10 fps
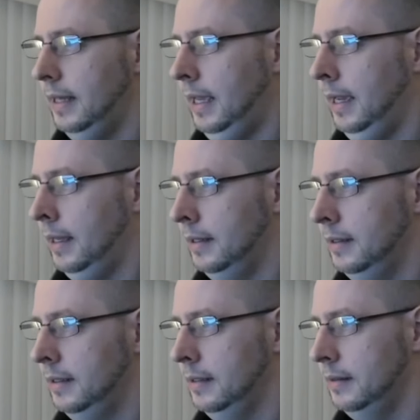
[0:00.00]

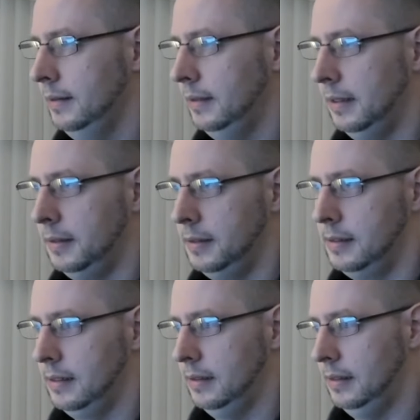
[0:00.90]
And
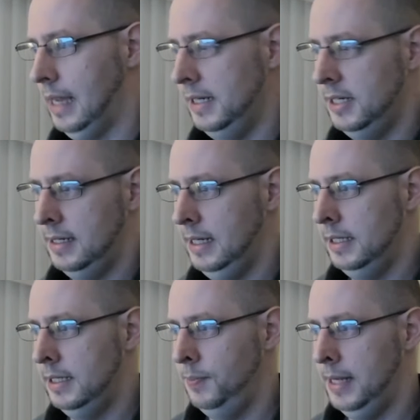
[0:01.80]
I just
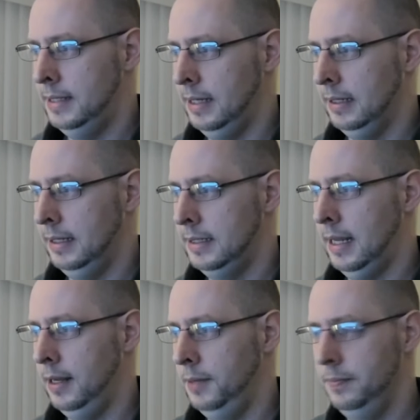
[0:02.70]
need to basically
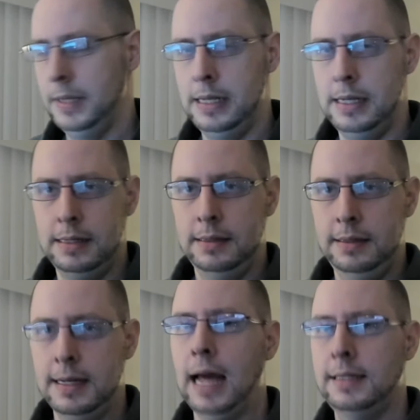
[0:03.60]
set up
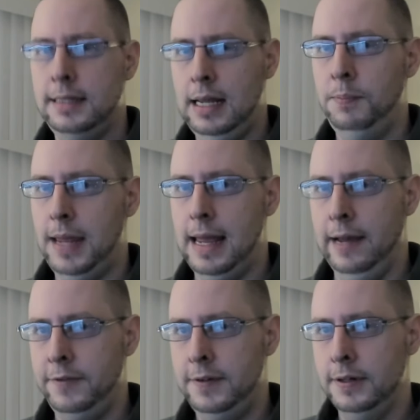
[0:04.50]
the next step
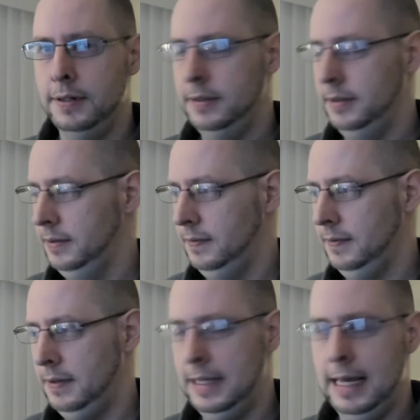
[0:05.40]
after
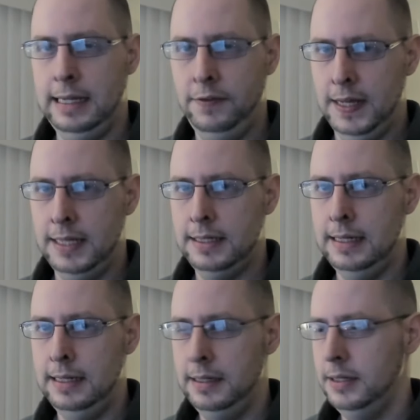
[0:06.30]
that event
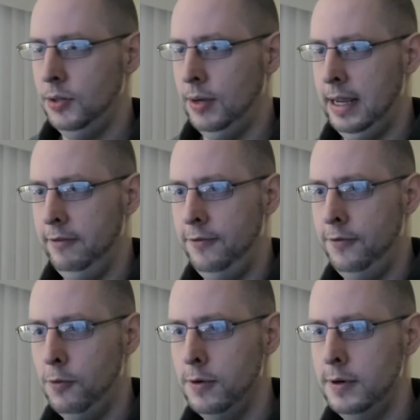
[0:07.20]
scene. So I have
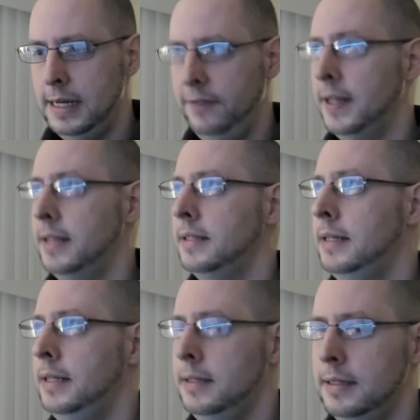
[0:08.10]
4 event
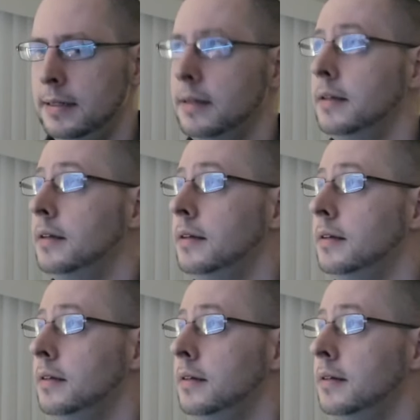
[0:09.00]
scenes.
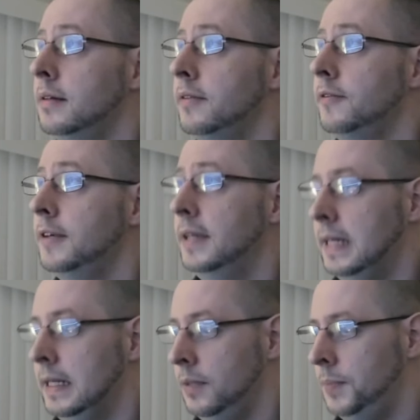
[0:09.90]
If we
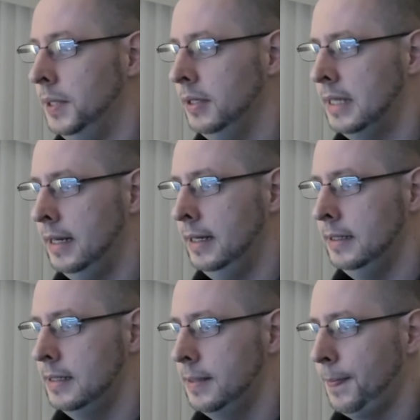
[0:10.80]
look at the build
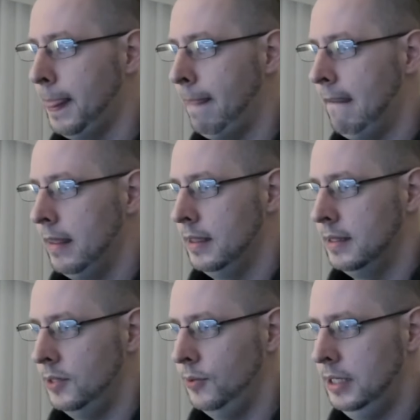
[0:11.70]
settings,
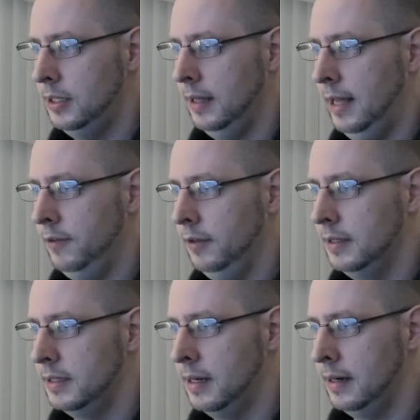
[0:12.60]
so each level
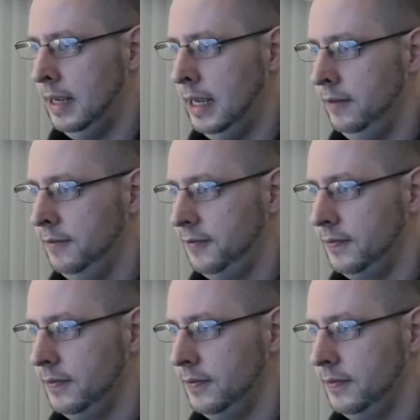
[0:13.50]
is going to have